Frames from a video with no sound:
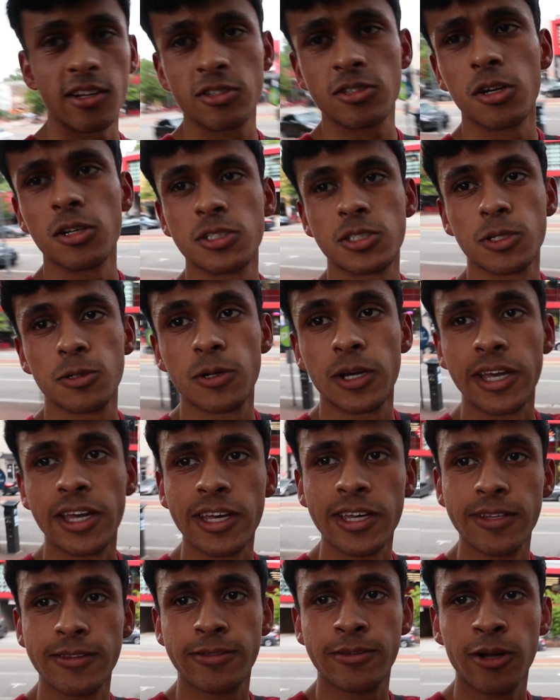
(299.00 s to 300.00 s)
And there's also
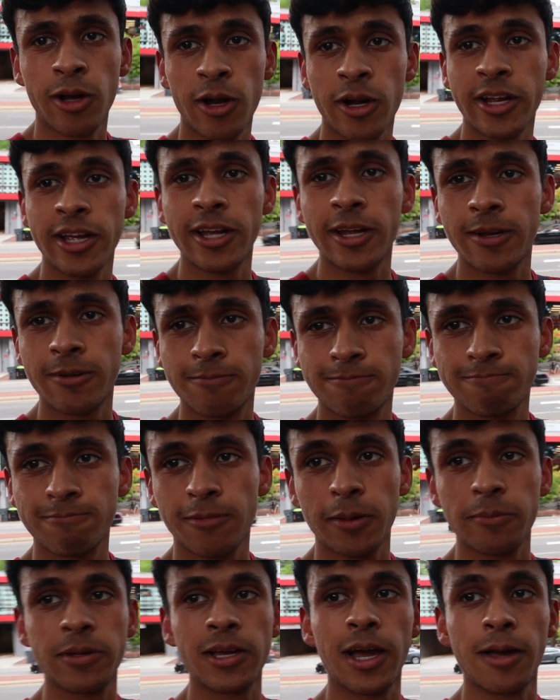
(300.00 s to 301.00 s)
a Target
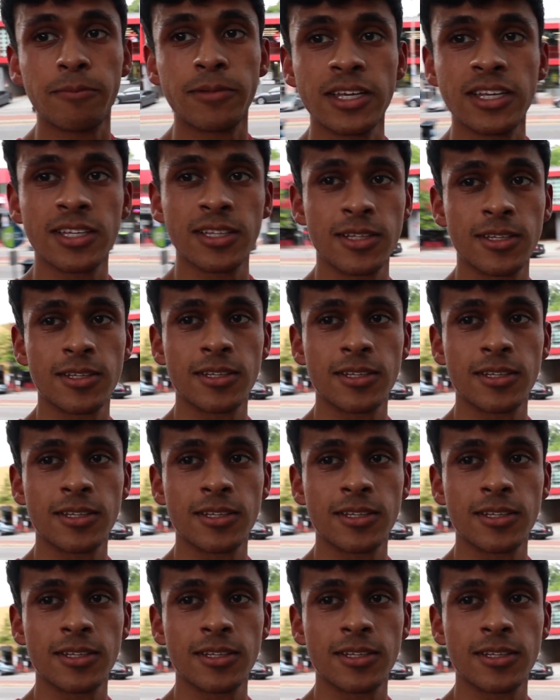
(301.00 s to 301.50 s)
right behind me.